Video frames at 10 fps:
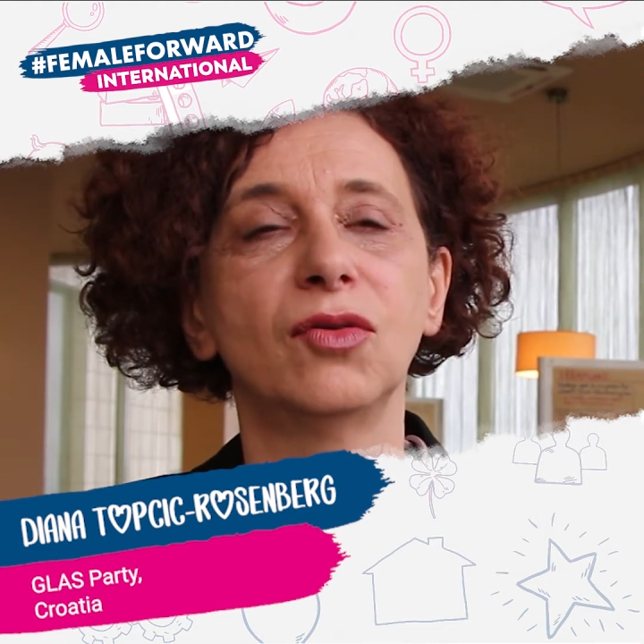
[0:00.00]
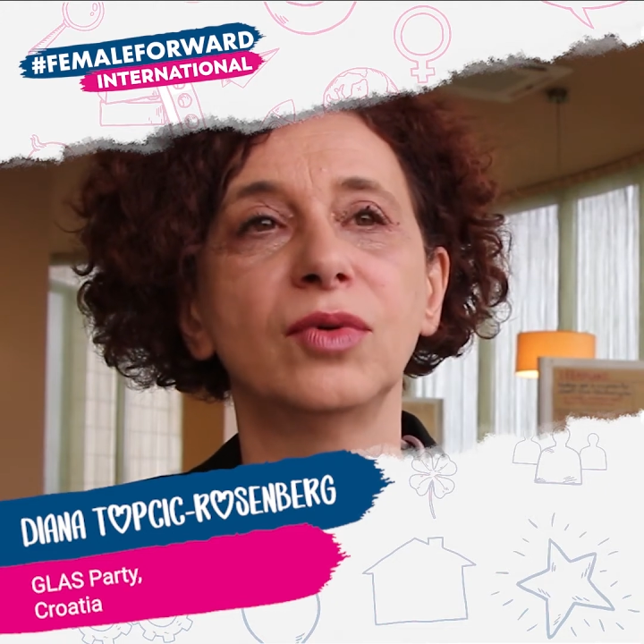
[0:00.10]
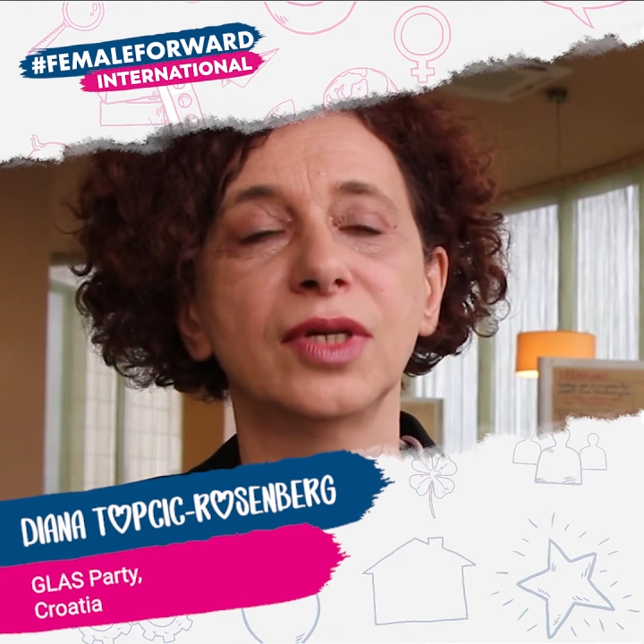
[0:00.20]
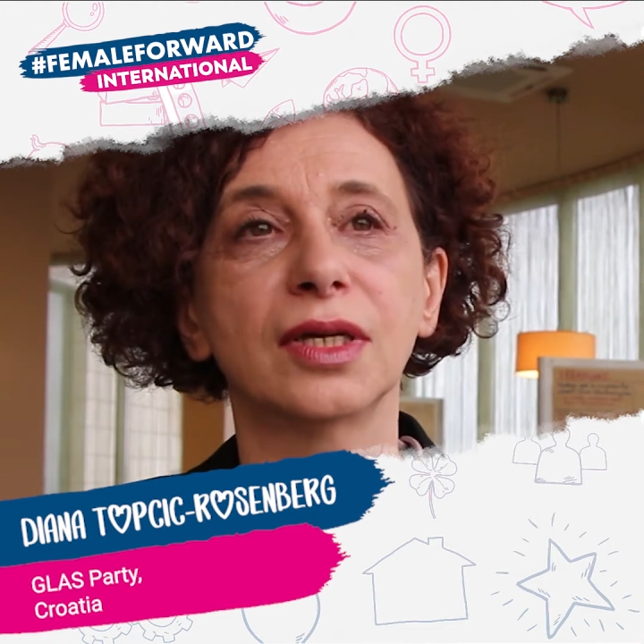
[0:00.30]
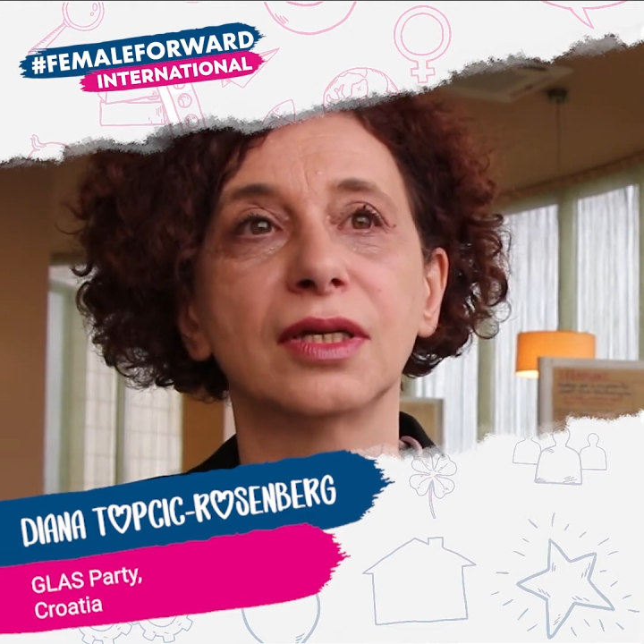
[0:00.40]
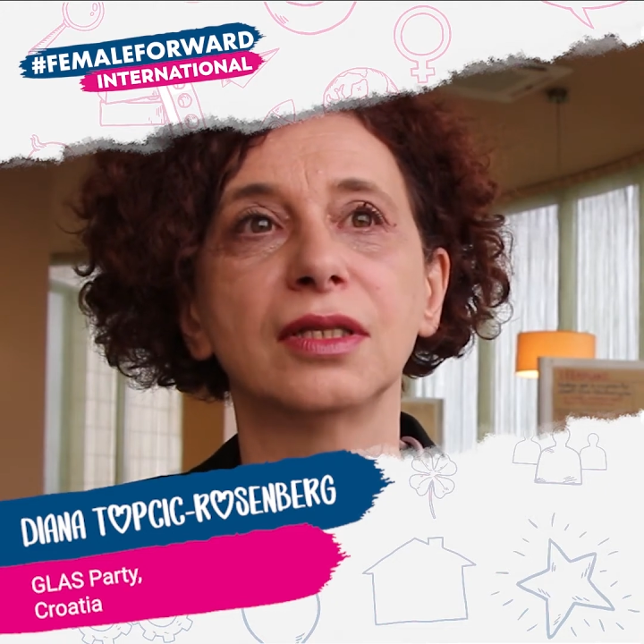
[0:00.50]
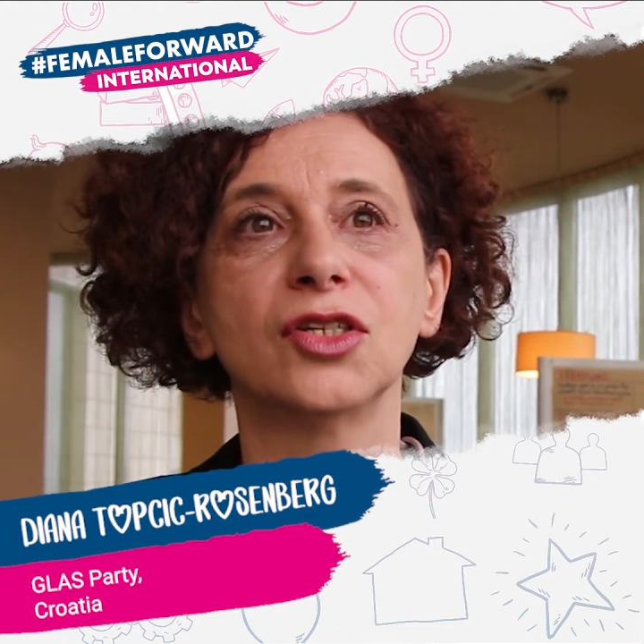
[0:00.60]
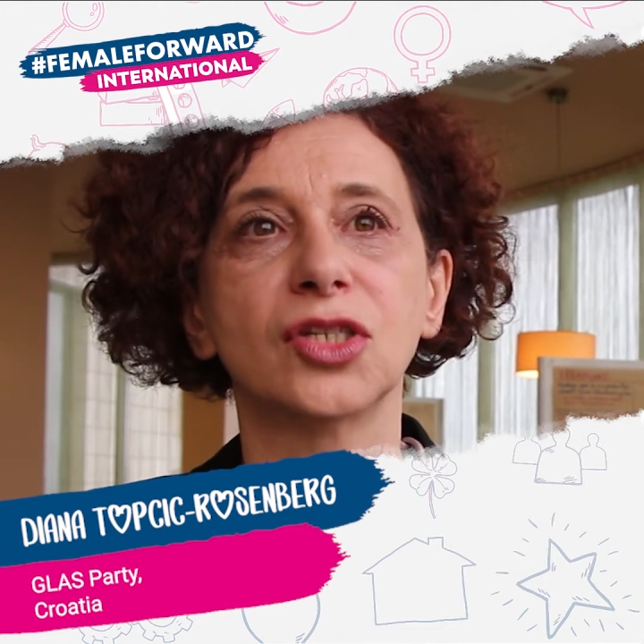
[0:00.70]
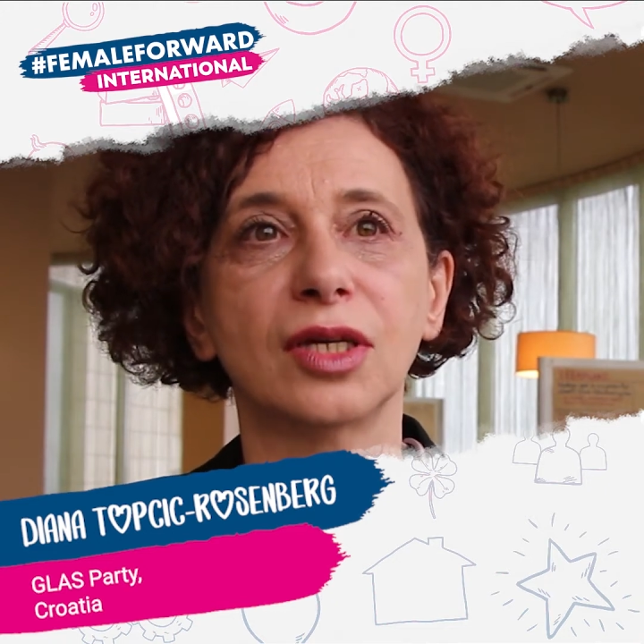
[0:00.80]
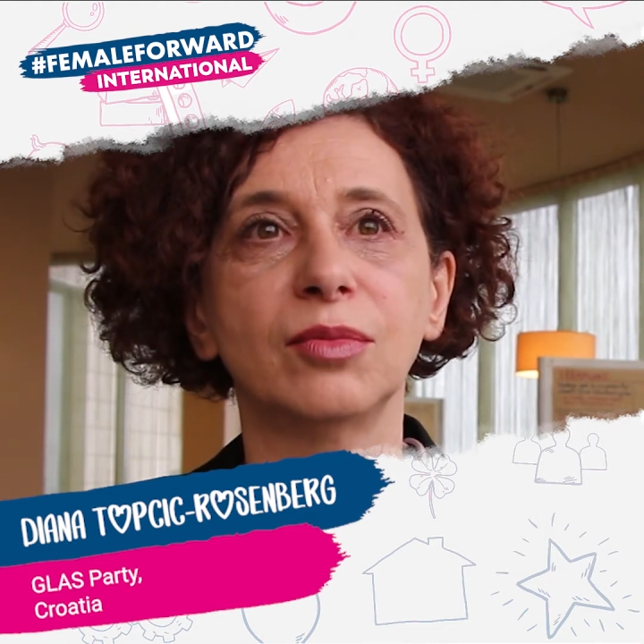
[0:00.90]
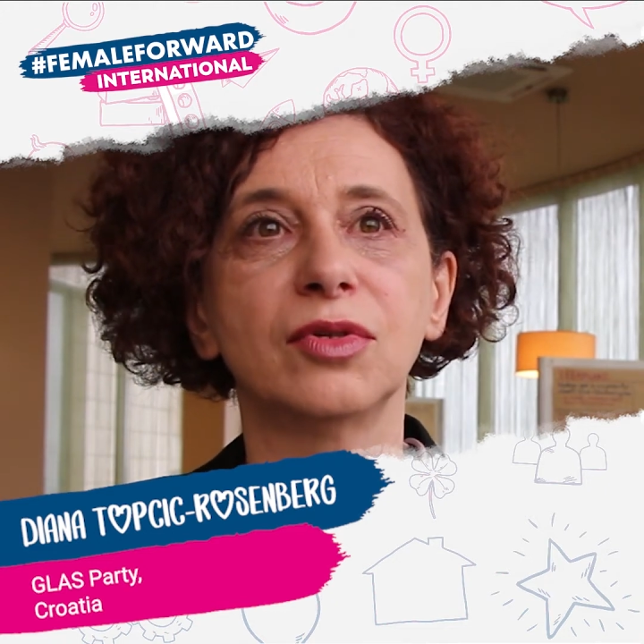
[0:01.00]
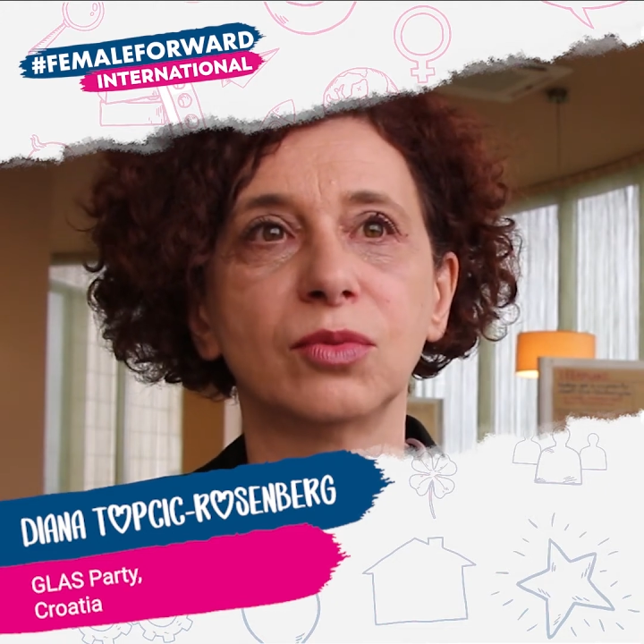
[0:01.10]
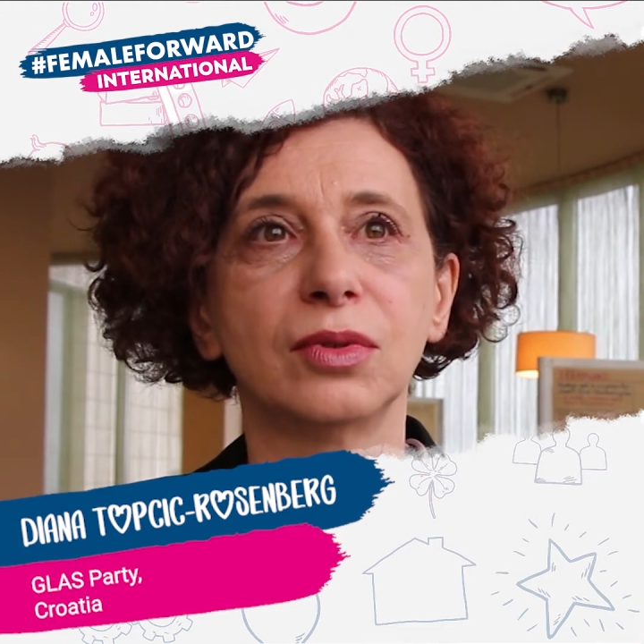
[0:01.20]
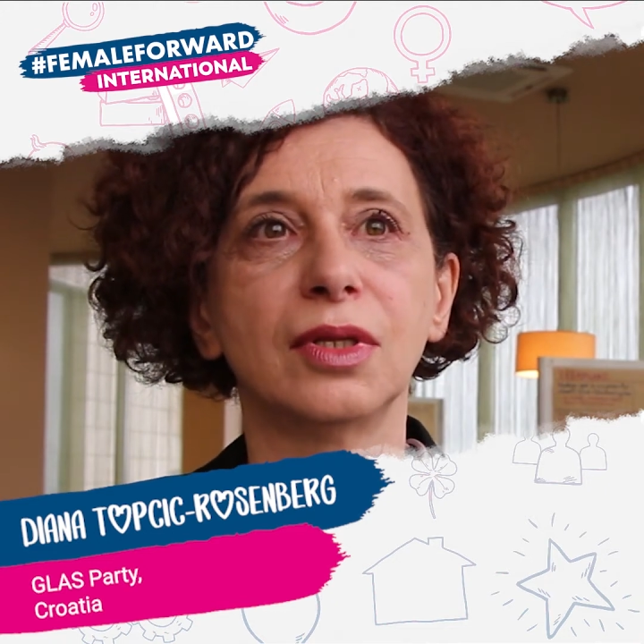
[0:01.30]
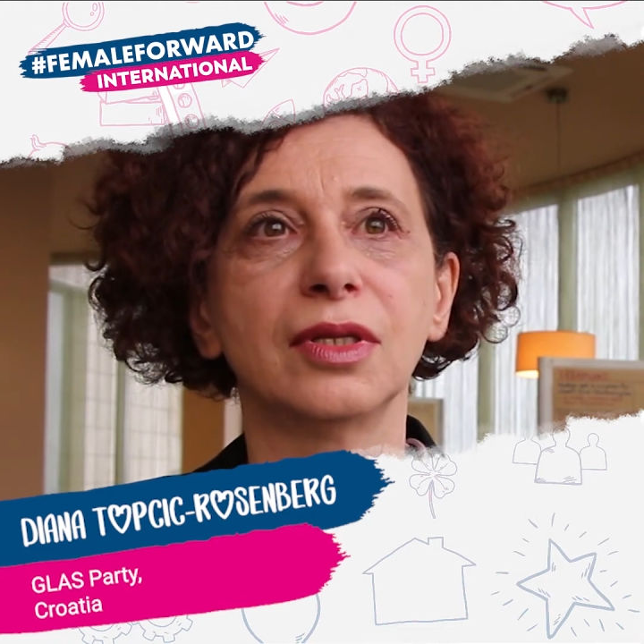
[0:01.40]
we can shape the
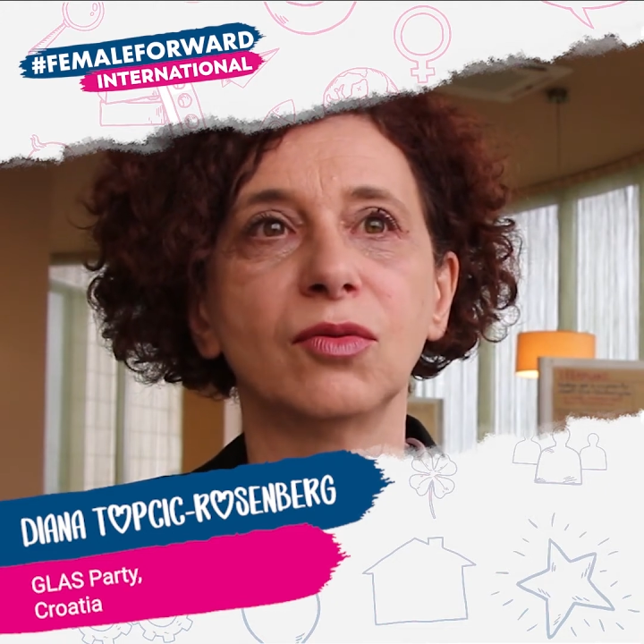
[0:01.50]
world